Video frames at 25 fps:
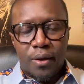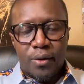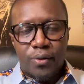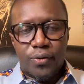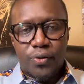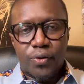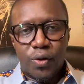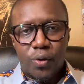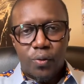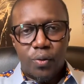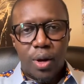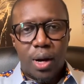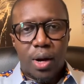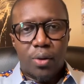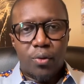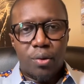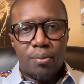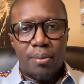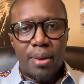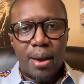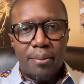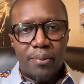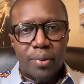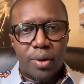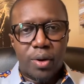So we all
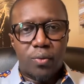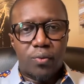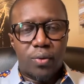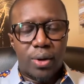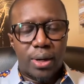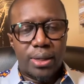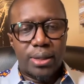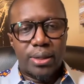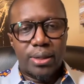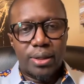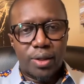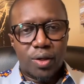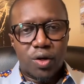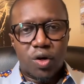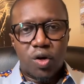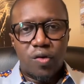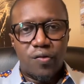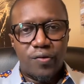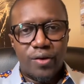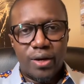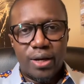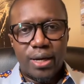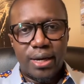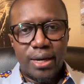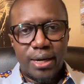remember when
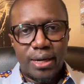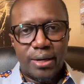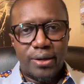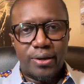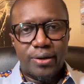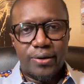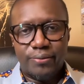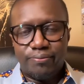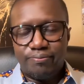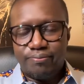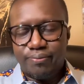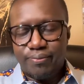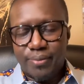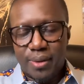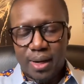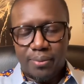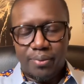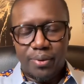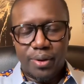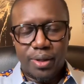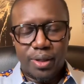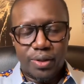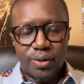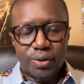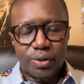COVID hit a
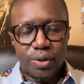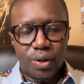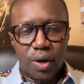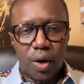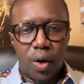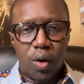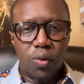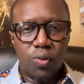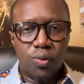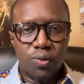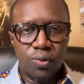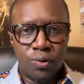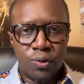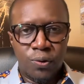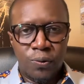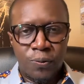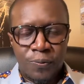couple years ago.